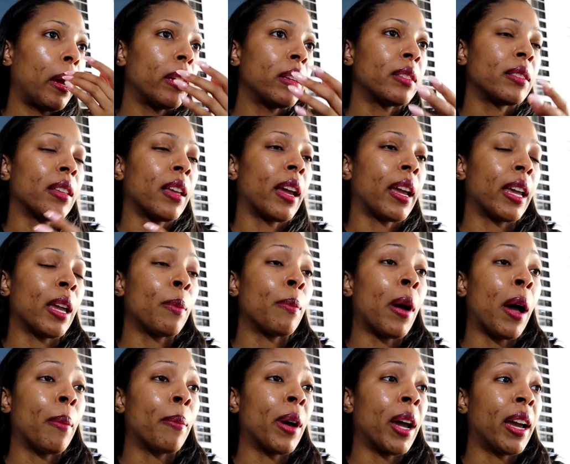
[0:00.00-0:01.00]
it's like in
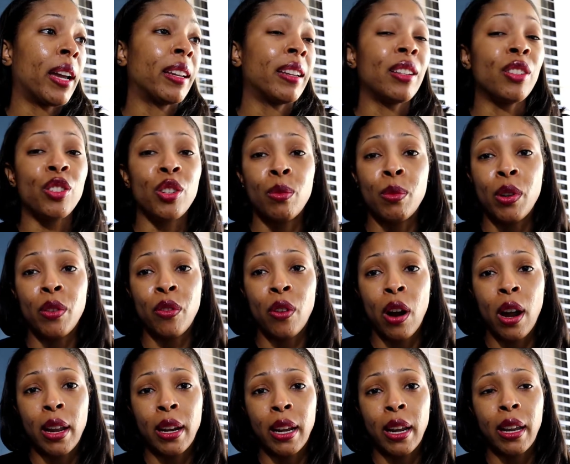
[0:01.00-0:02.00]
my mind it should be
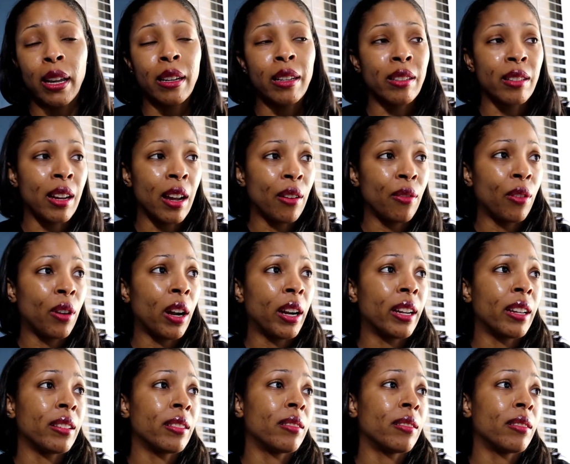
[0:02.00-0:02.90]
Friday and it's not Friday.